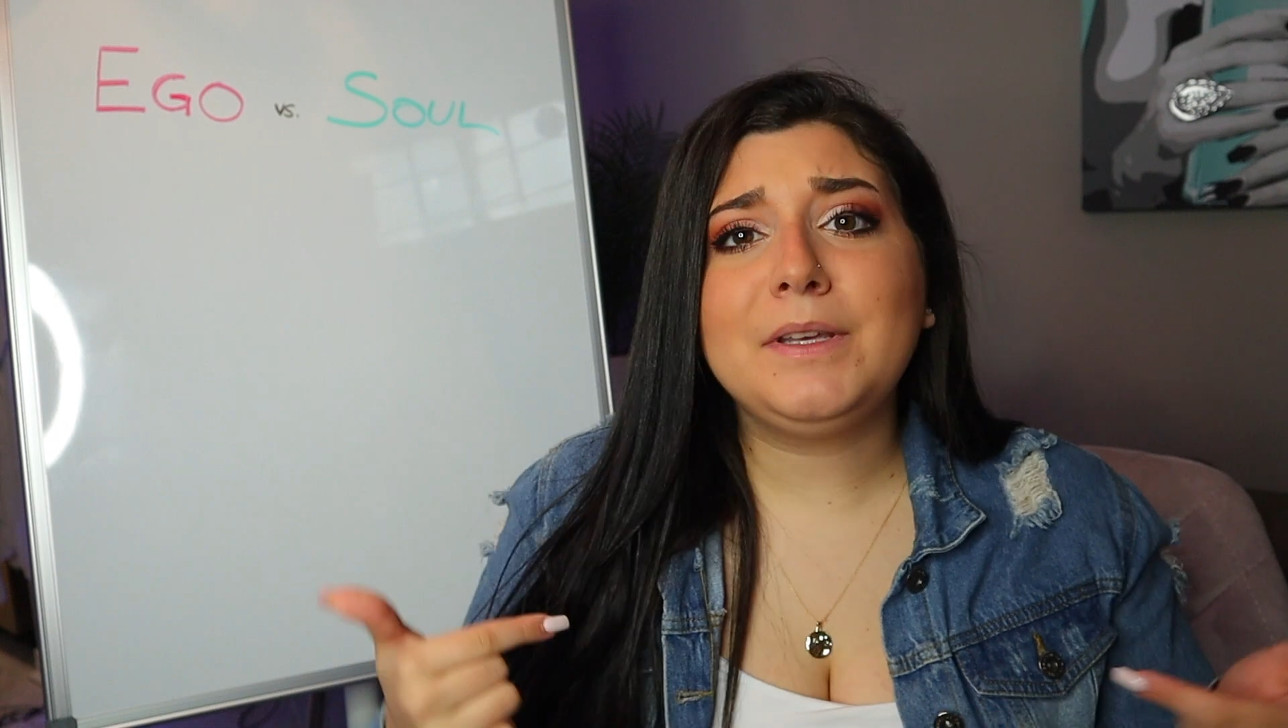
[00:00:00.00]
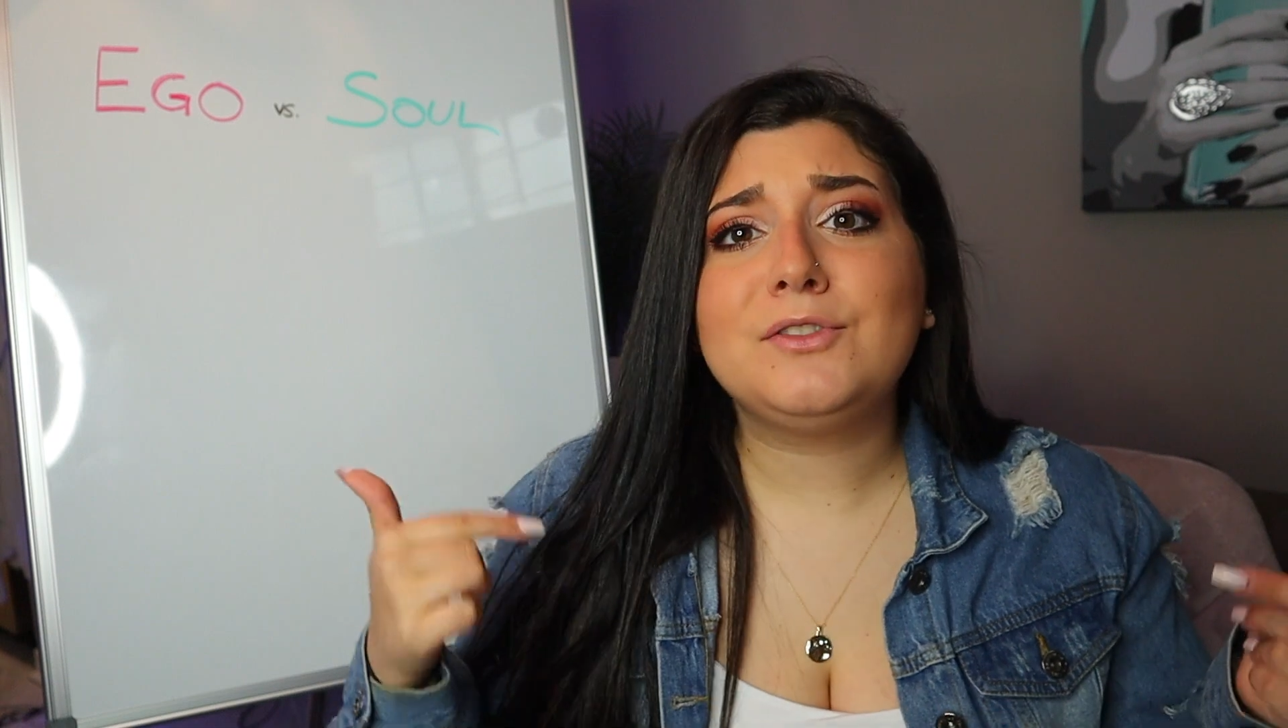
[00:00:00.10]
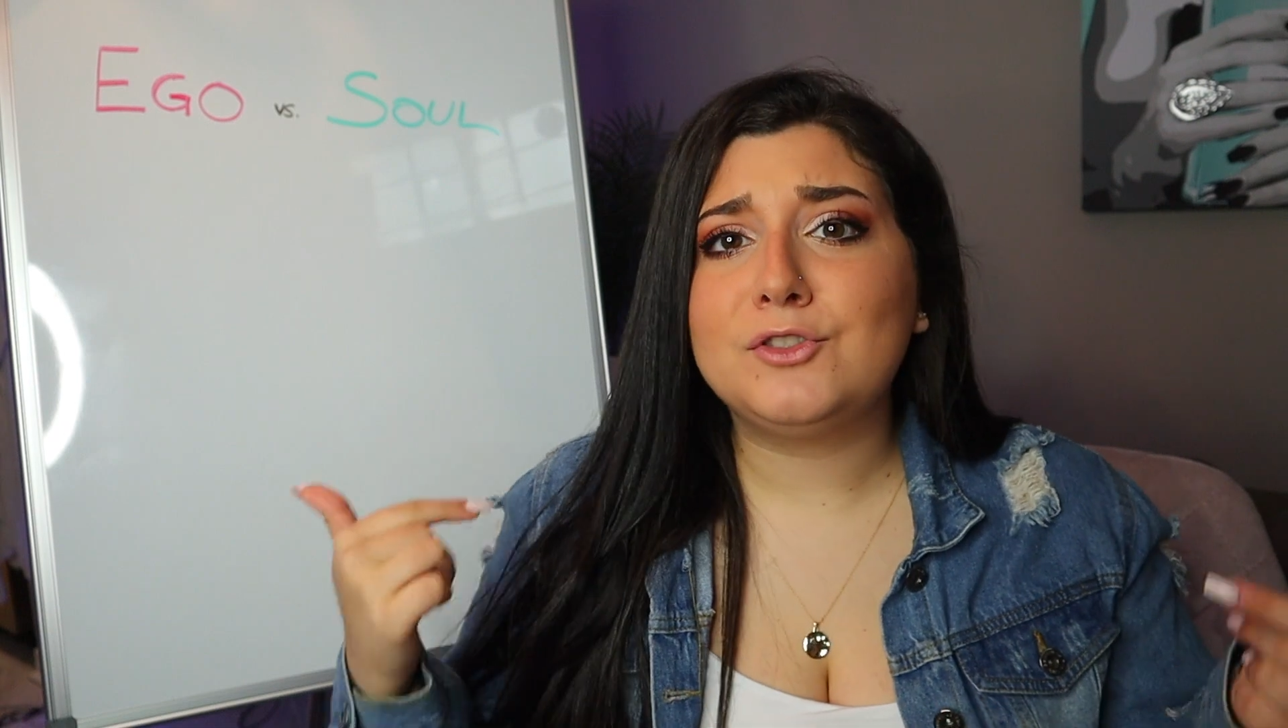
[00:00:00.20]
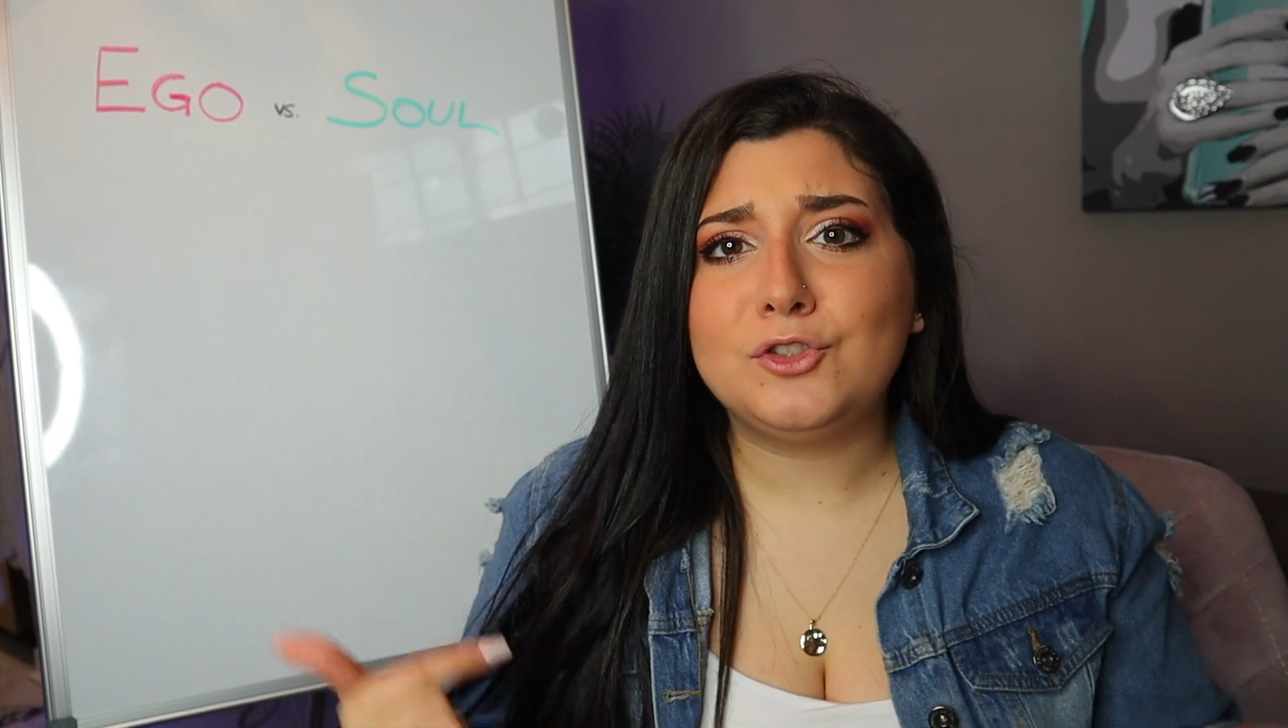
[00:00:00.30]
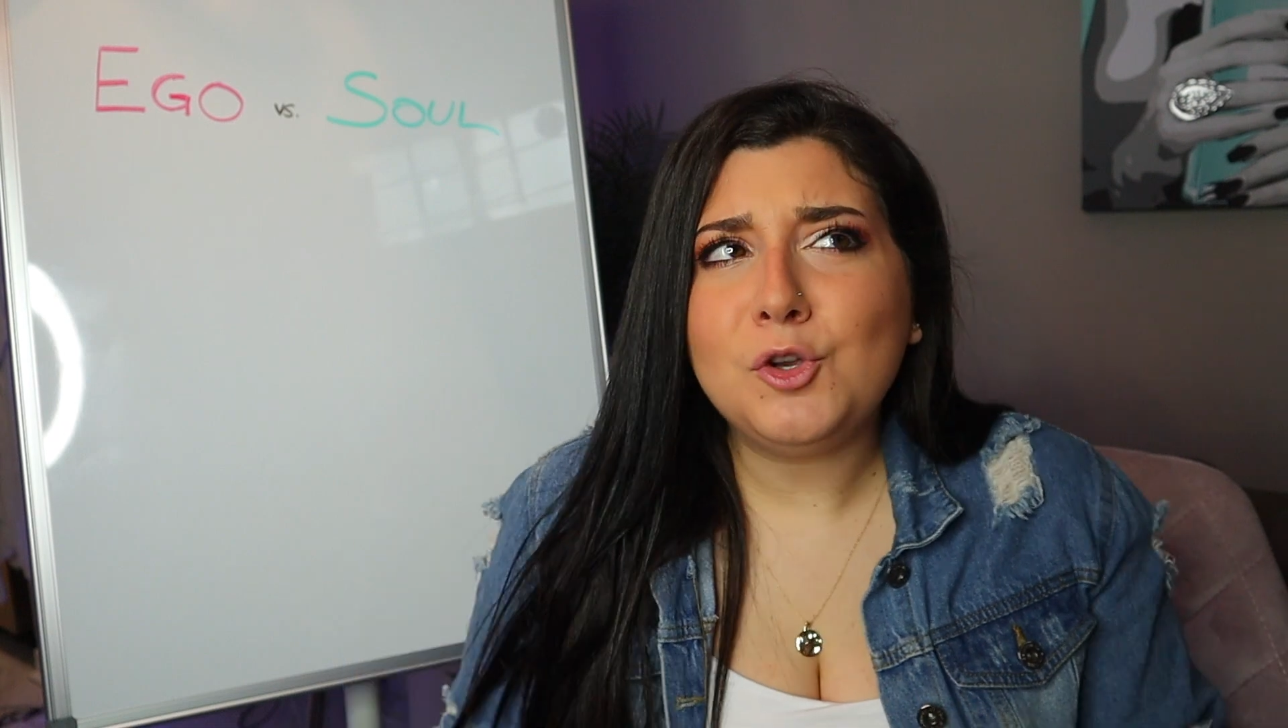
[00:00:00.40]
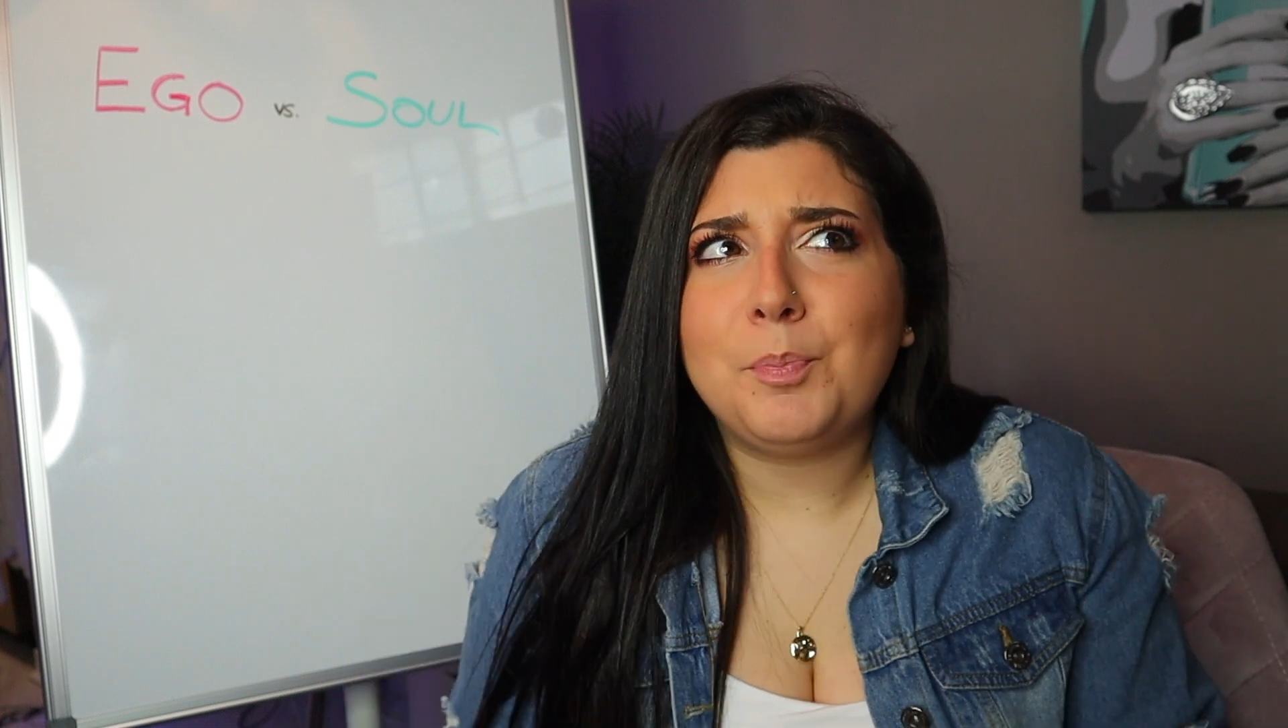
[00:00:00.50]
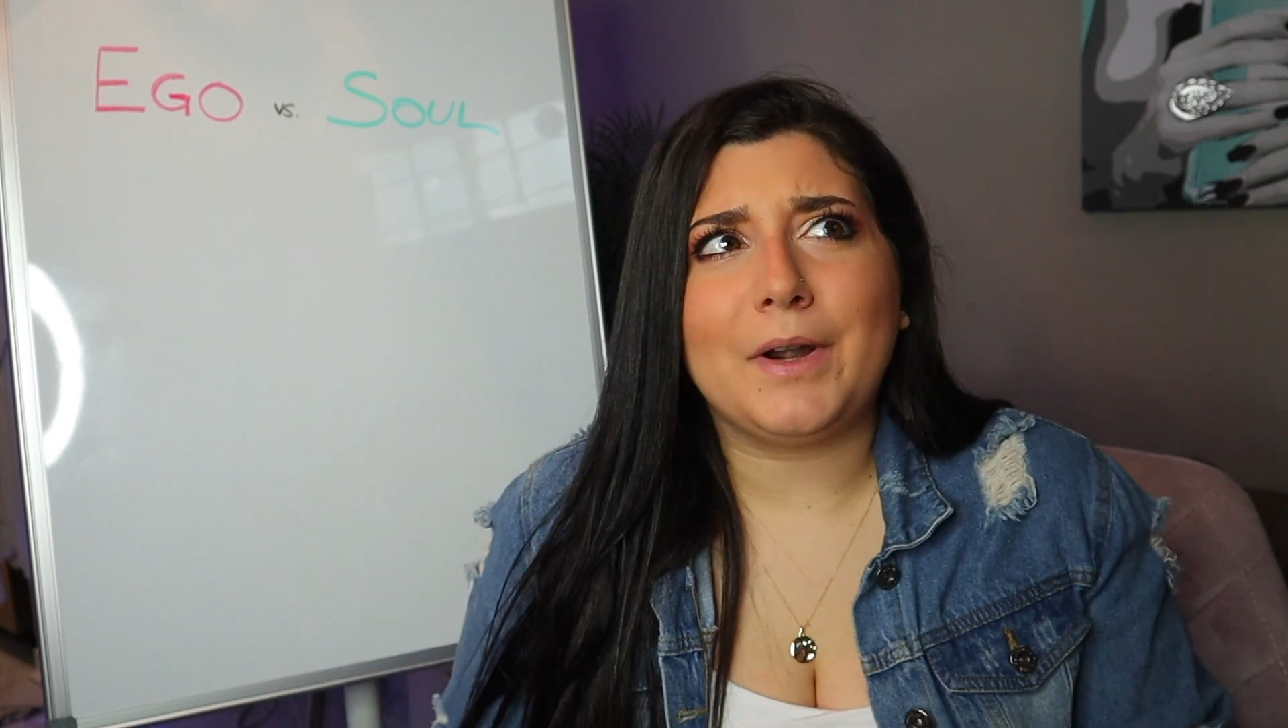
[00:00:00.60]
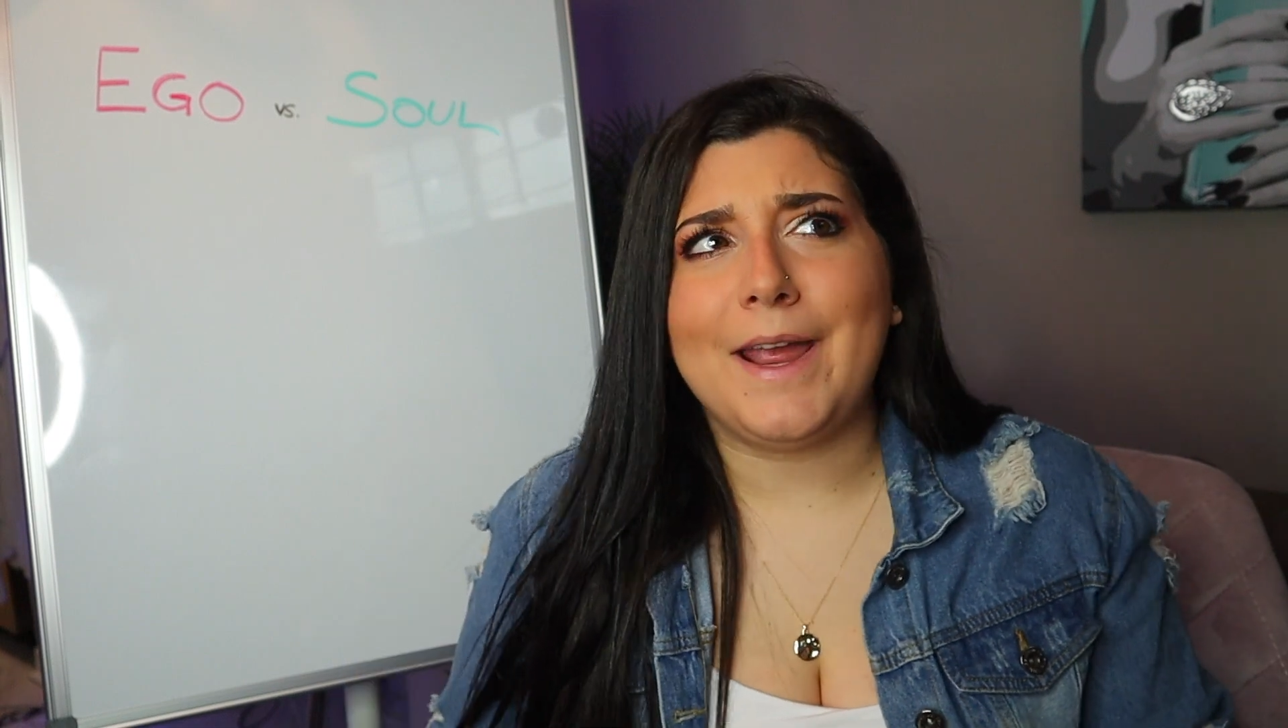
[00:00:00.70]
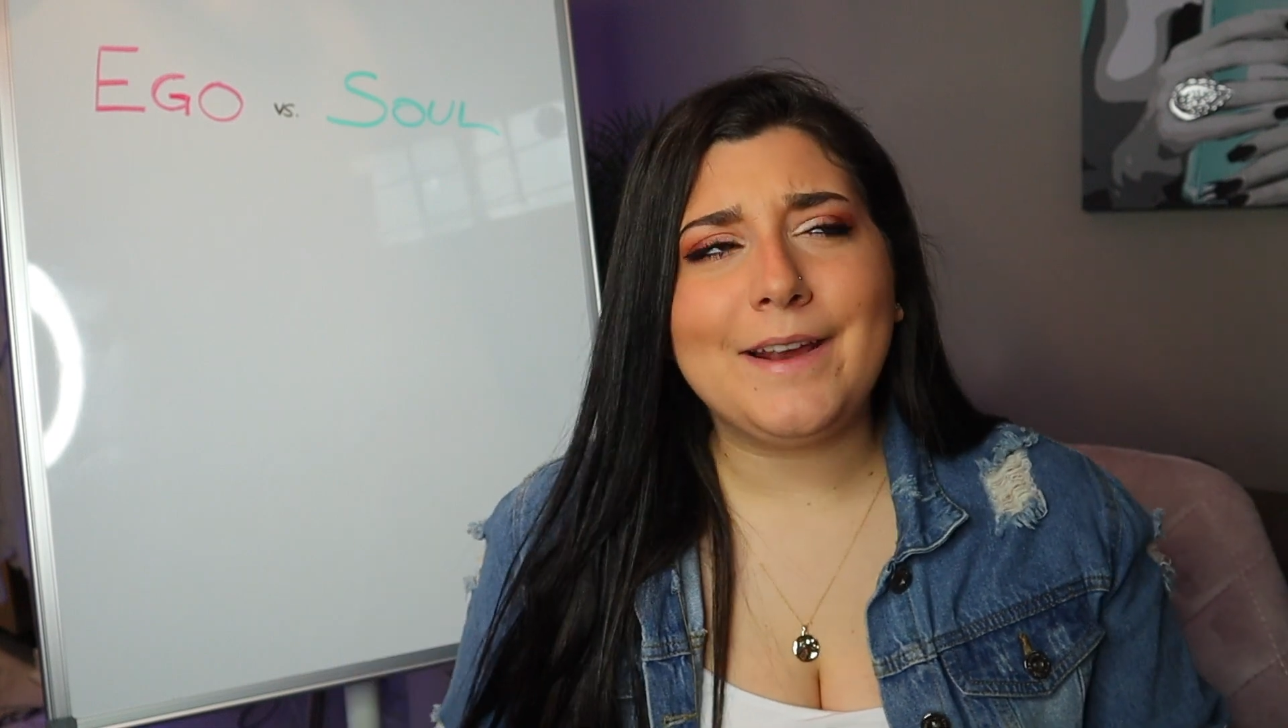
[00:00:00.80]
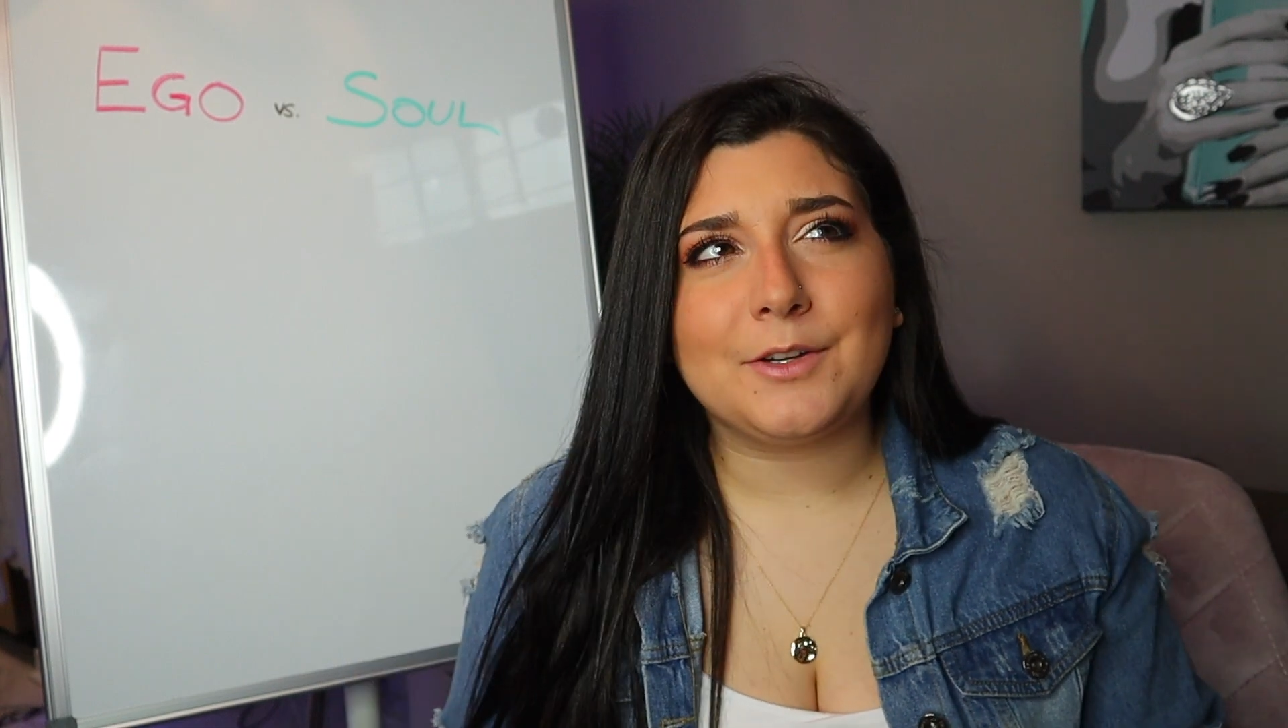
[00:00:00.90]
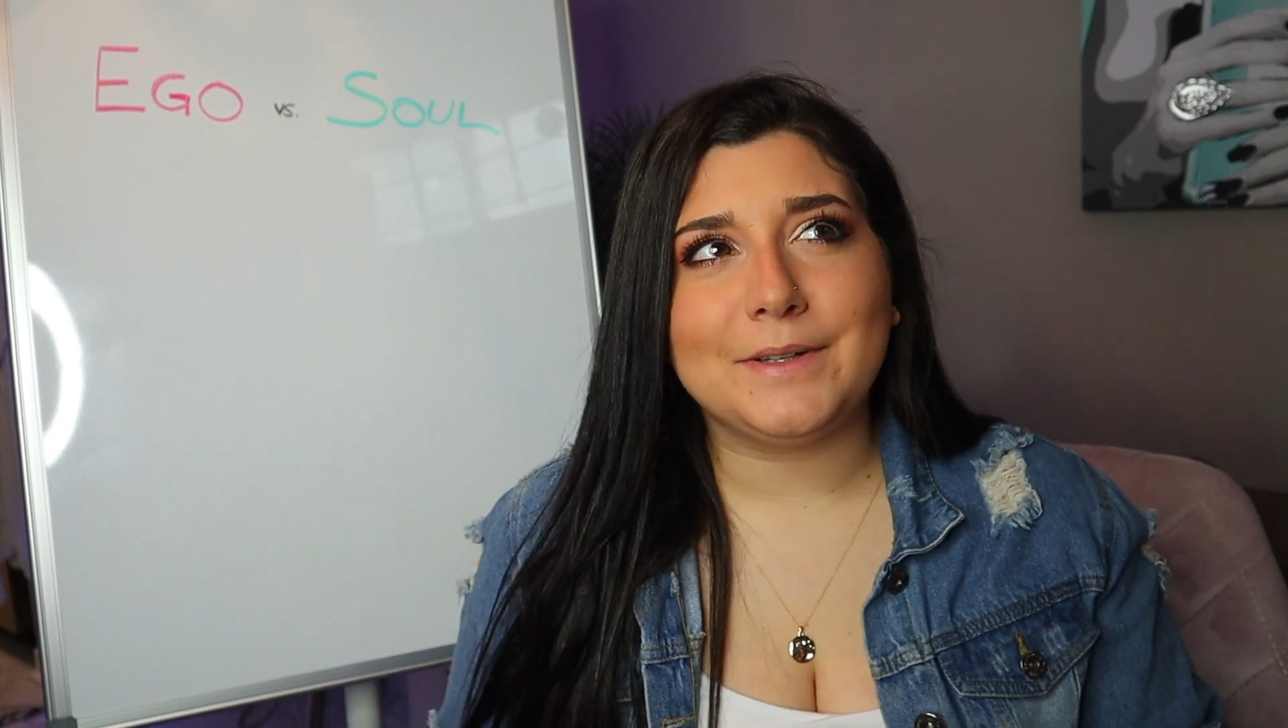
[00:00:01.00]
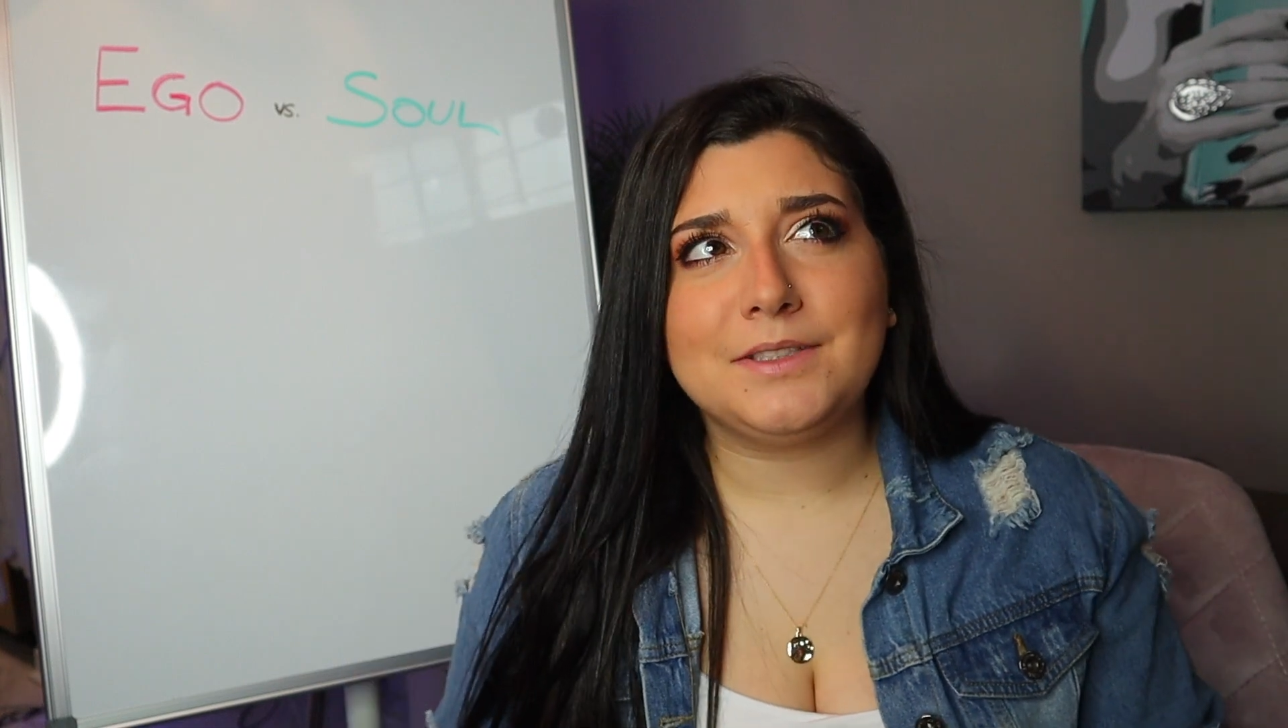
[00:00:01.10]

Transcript: super ignorant